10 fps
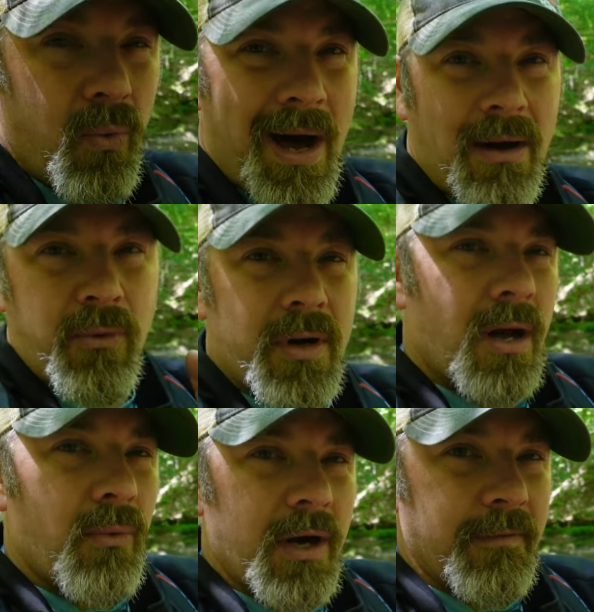why we're
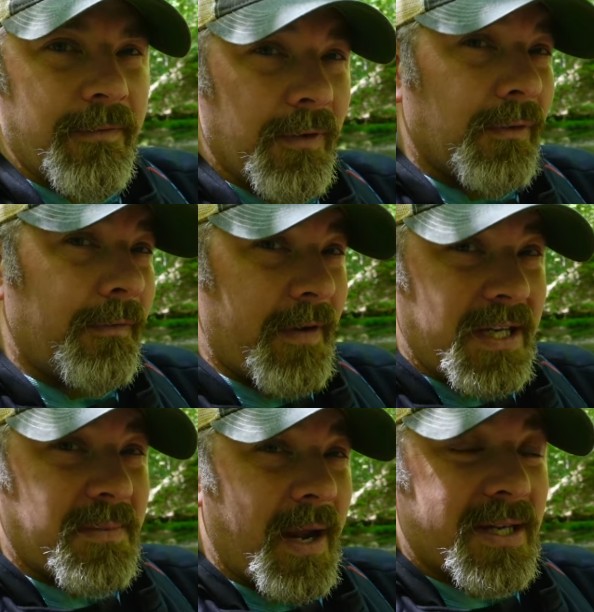not wearing full
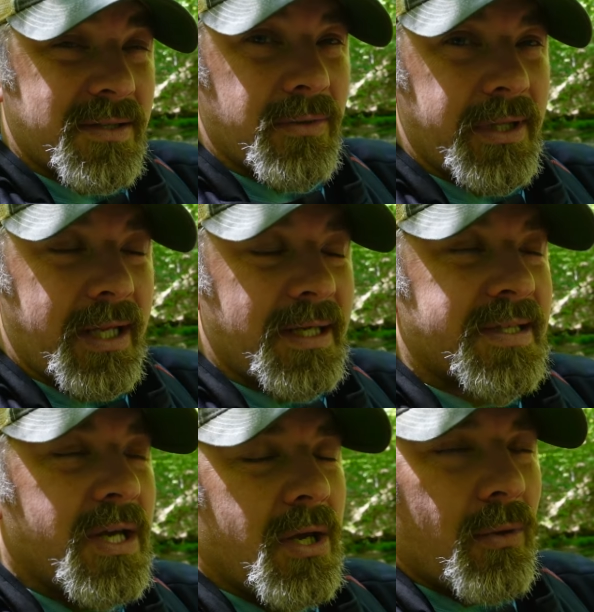face masks doing
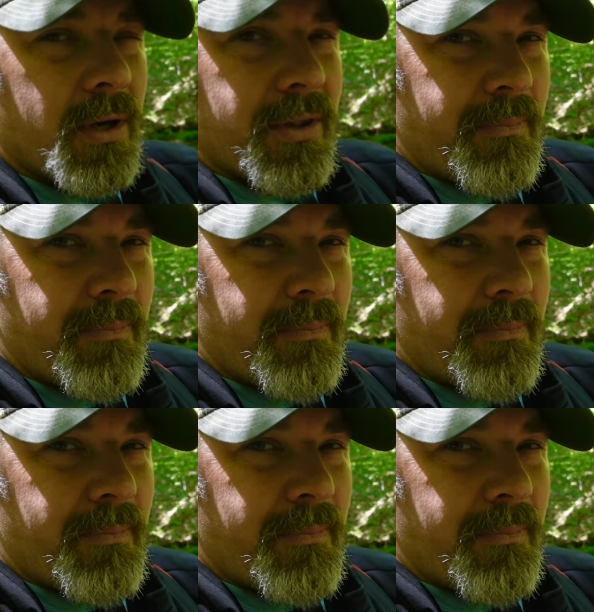this, well, the